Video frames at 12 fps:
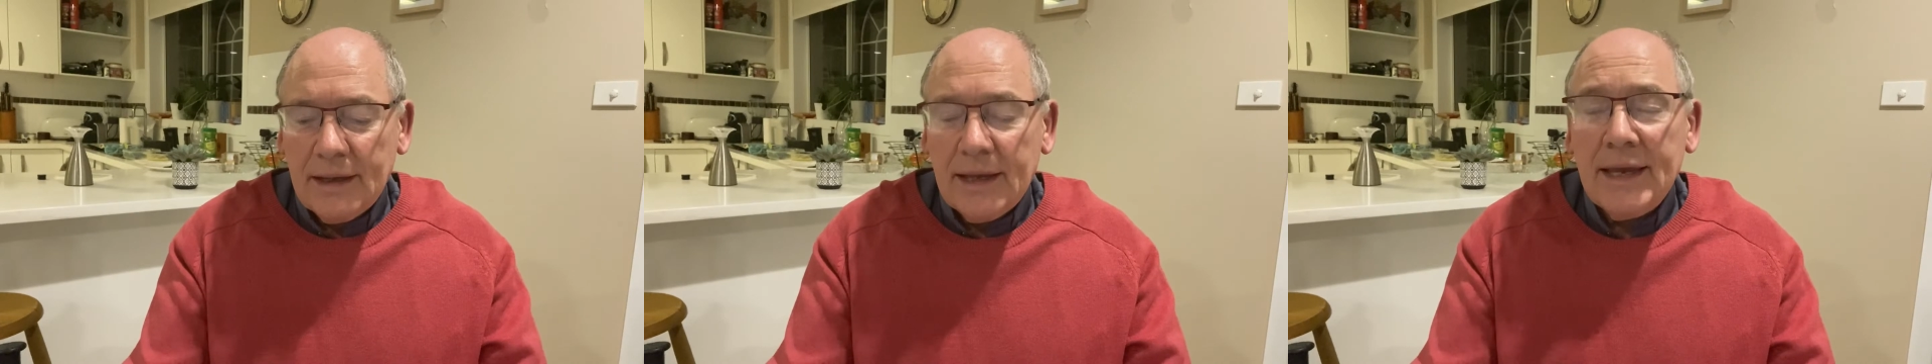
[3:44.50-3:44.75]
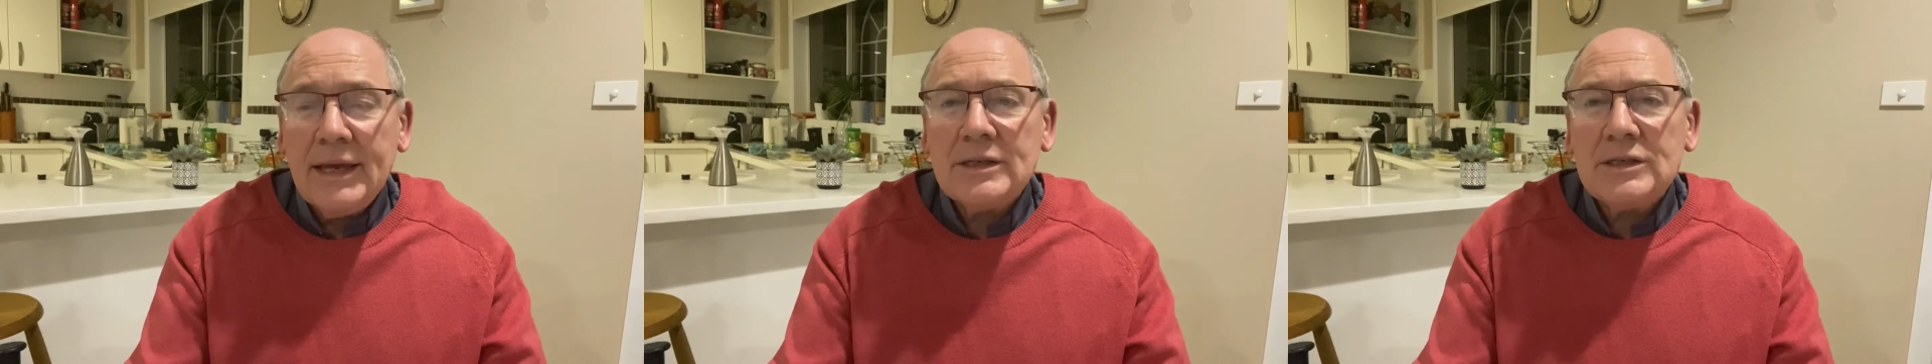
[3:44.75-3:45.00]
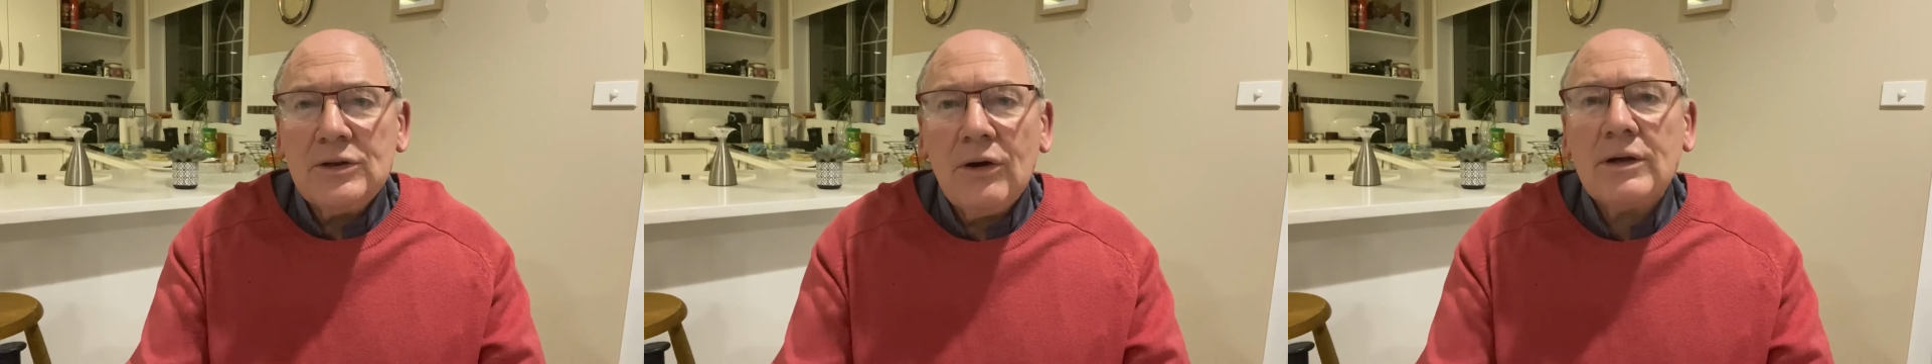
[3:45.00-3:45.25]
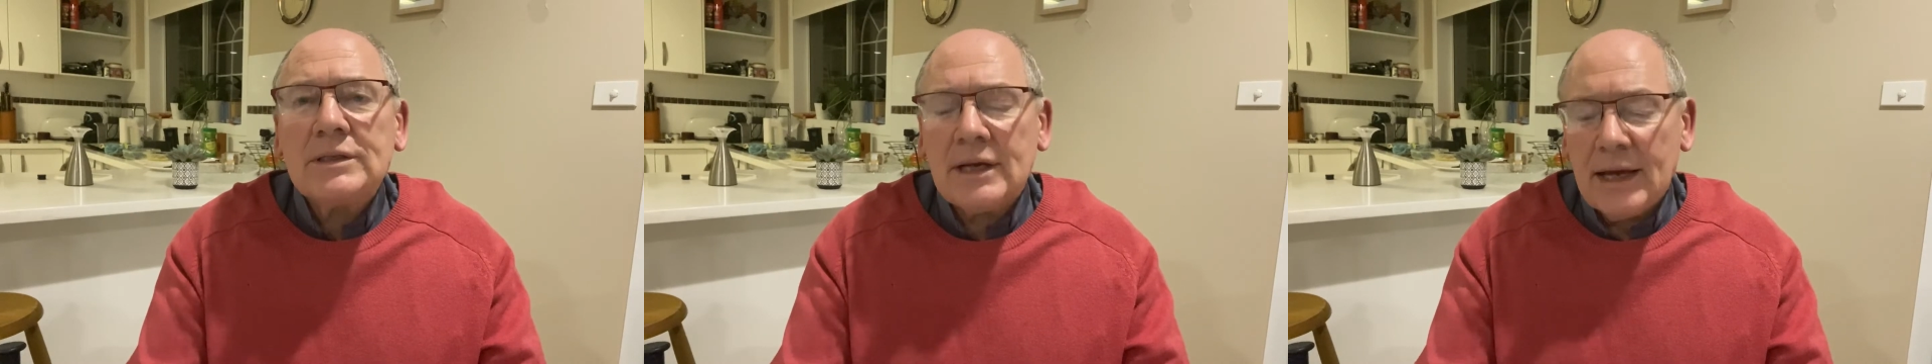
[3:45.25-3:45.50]
He is
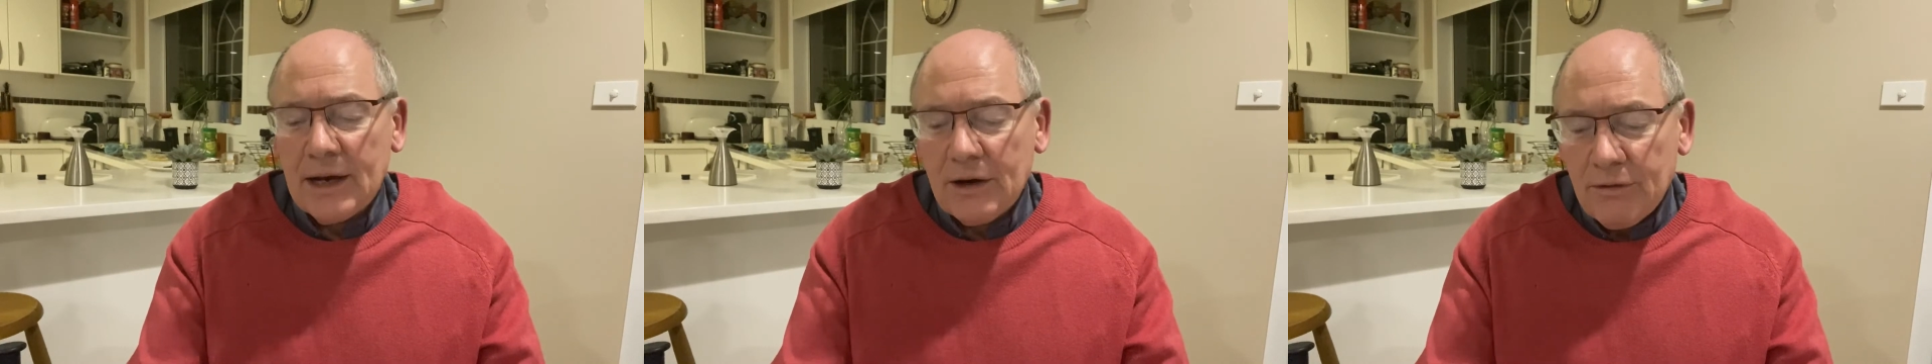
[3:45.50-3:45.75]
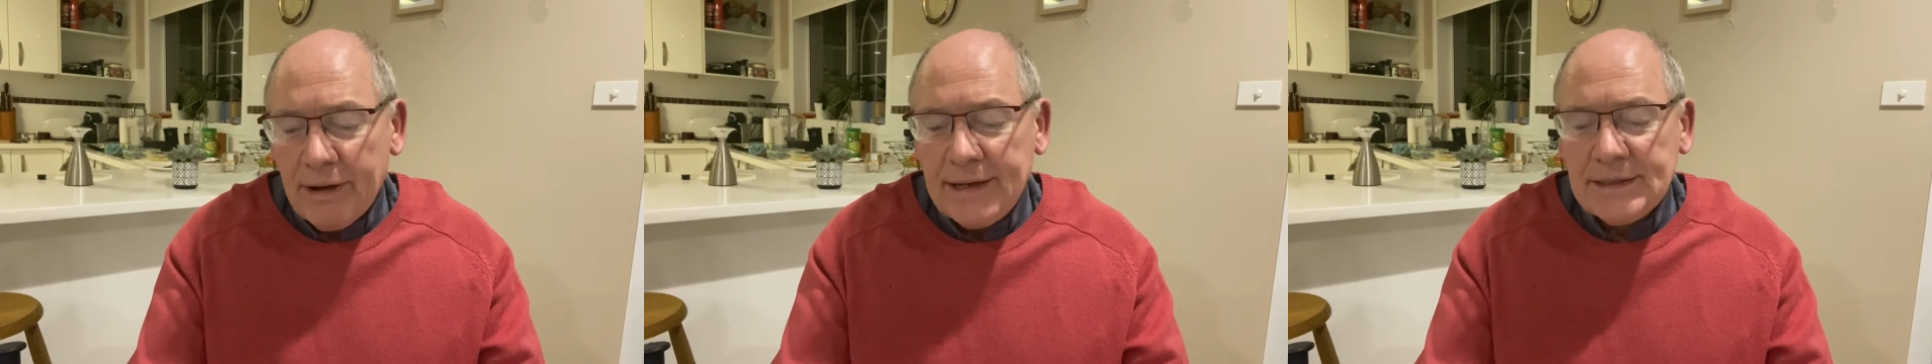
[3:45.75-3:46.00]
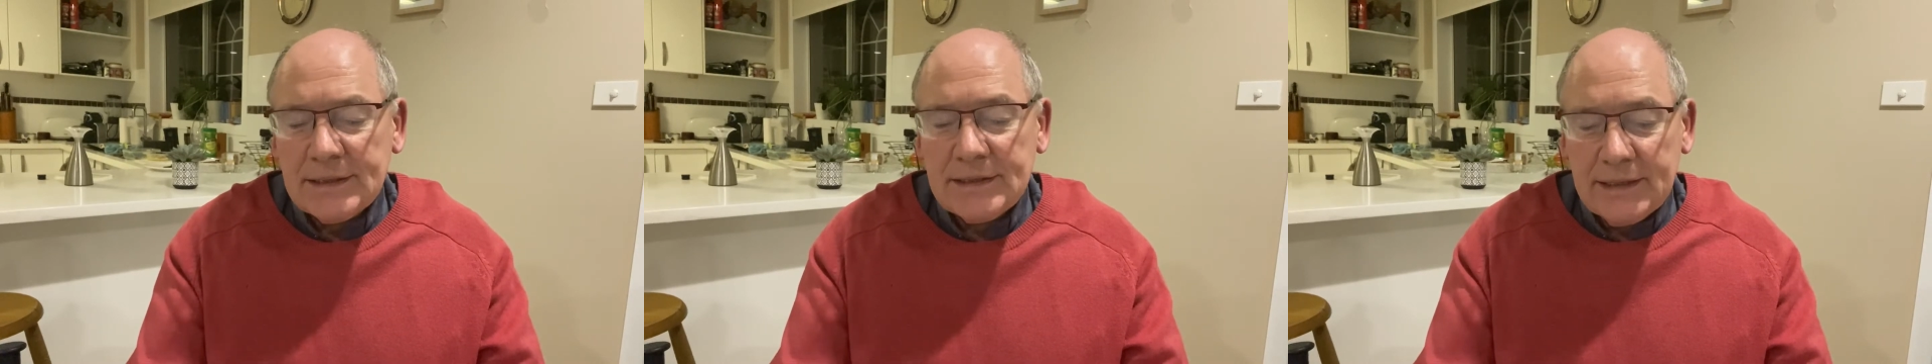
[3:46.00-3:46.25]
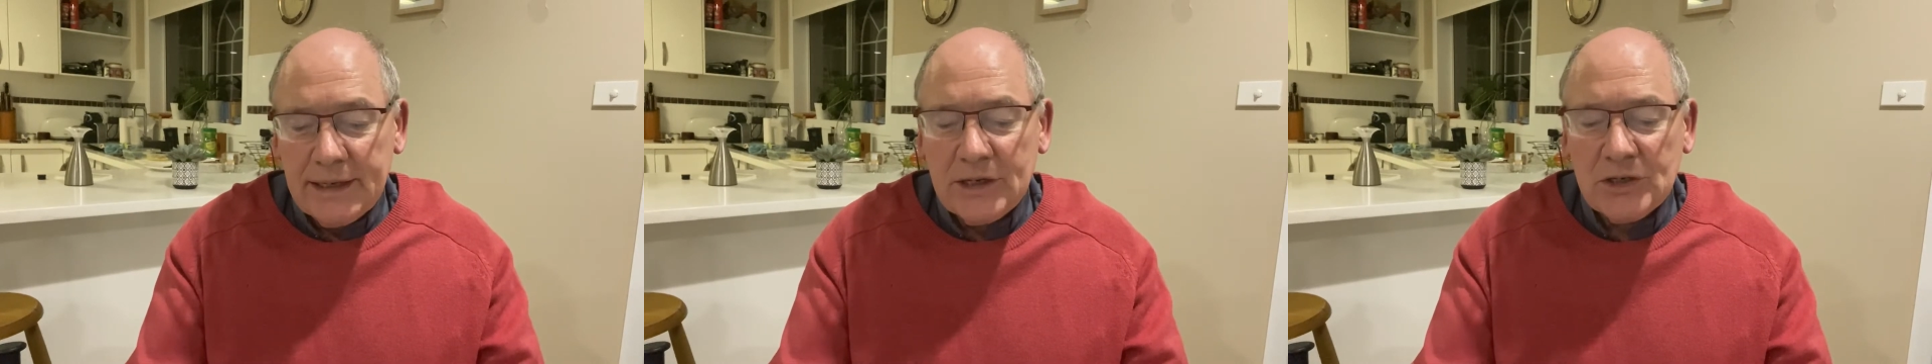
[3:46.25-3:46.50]
not a great
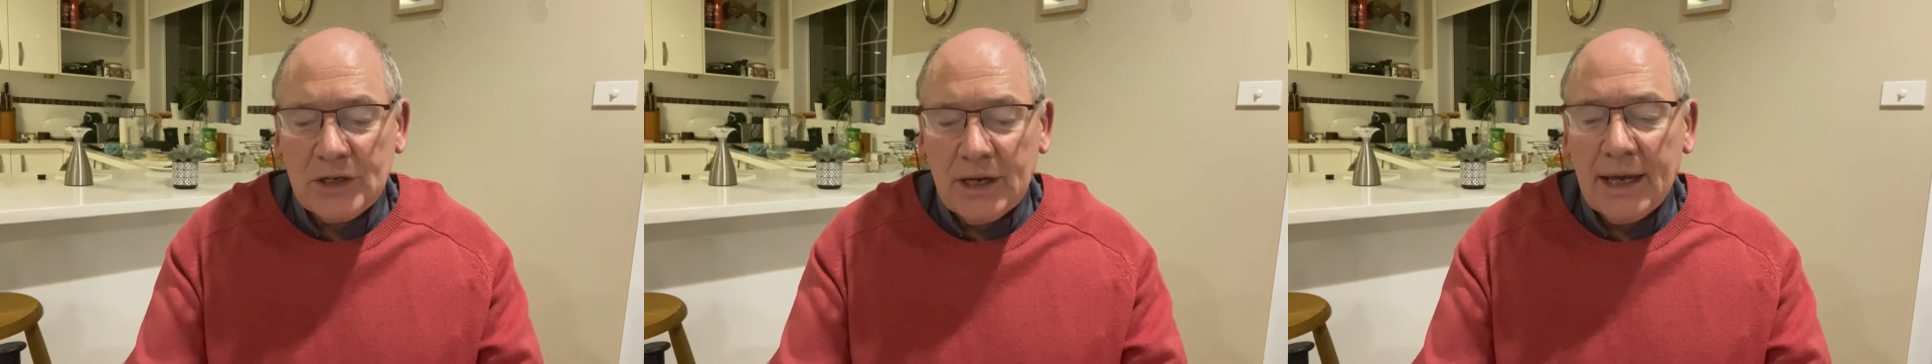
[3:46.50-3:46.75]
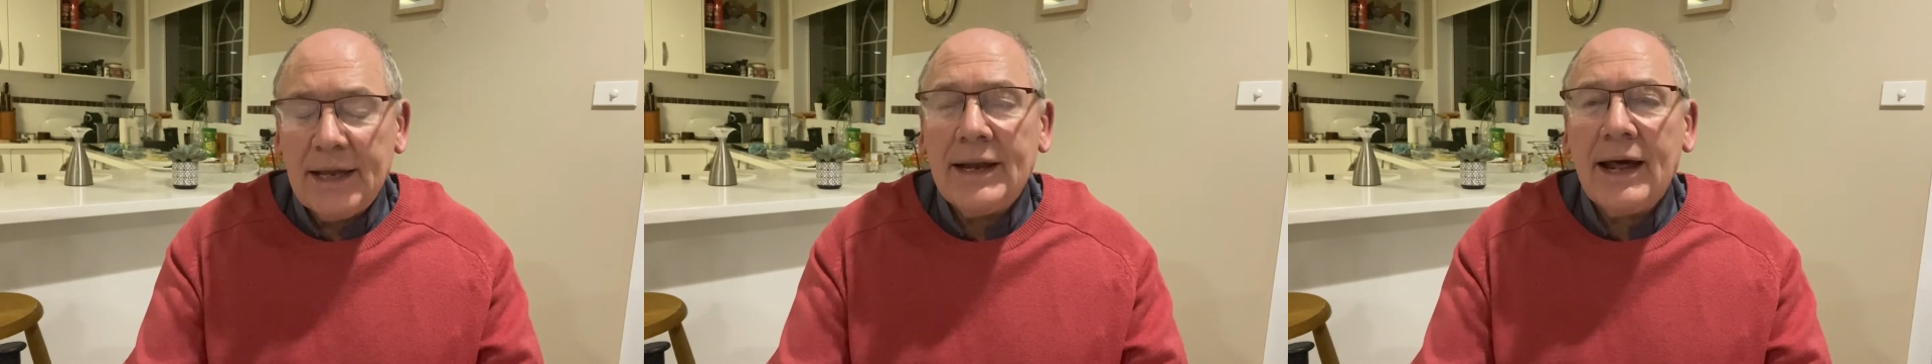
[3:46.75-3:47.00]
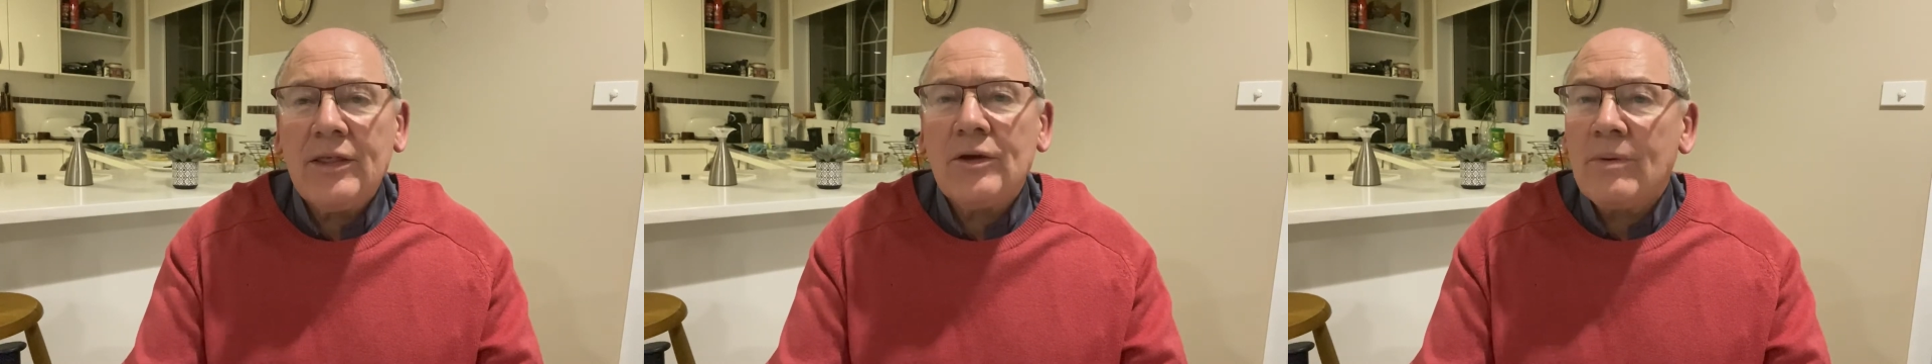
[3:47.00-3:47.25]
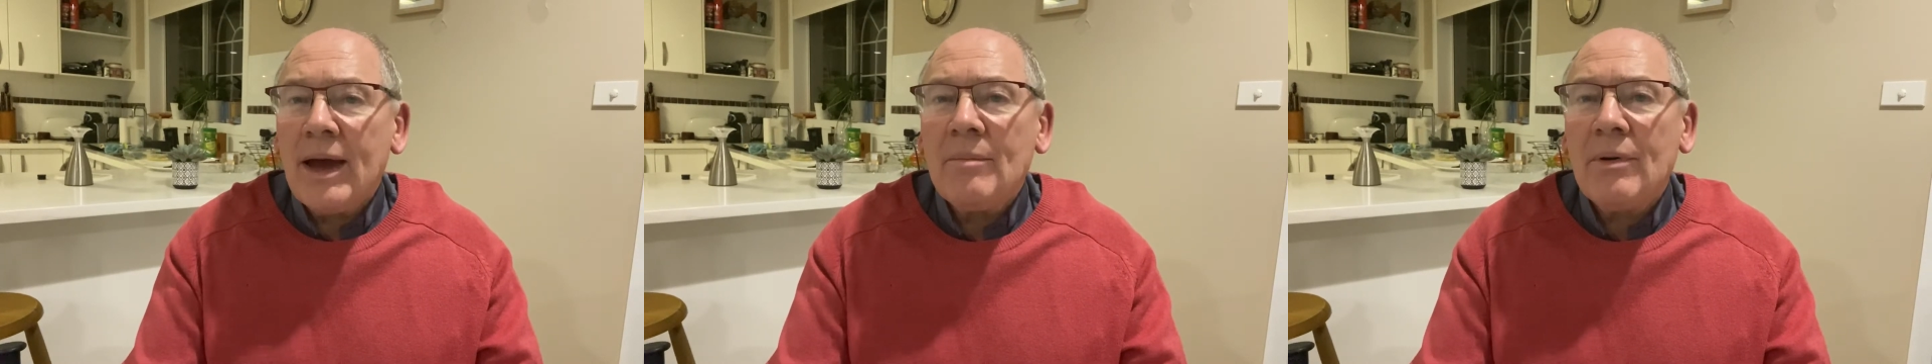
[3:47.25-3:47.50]
teacher, another
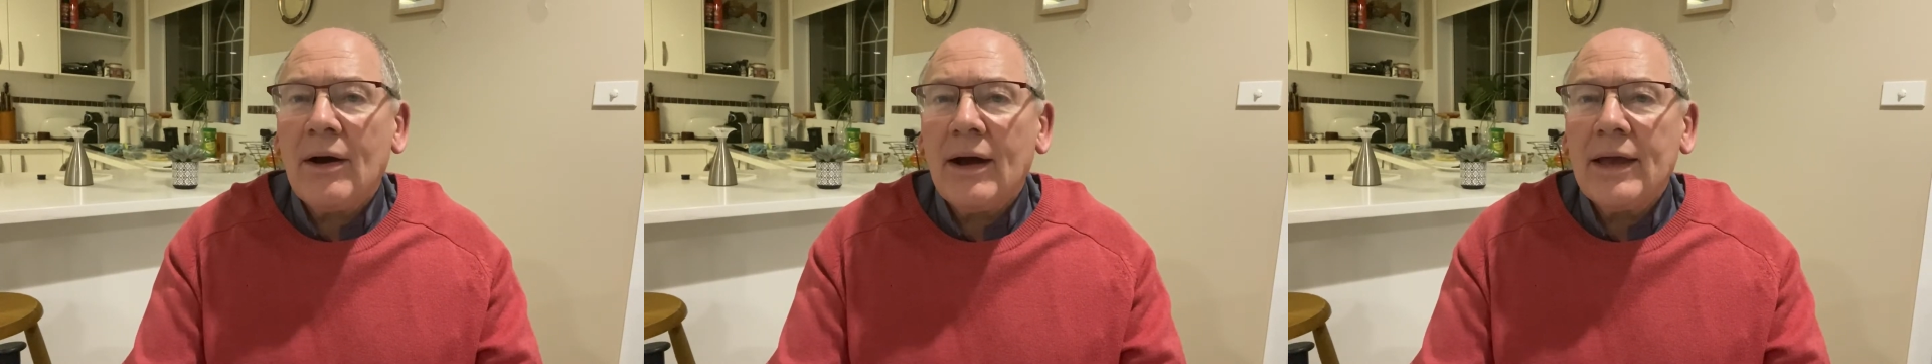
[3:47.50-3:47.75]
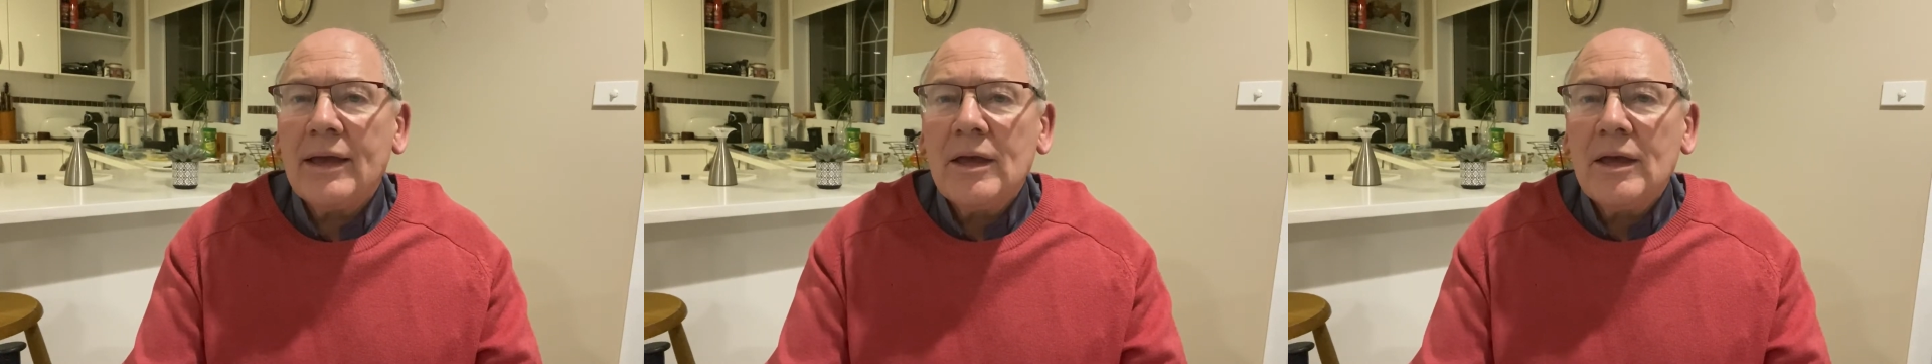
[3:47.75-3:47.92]
rabbi,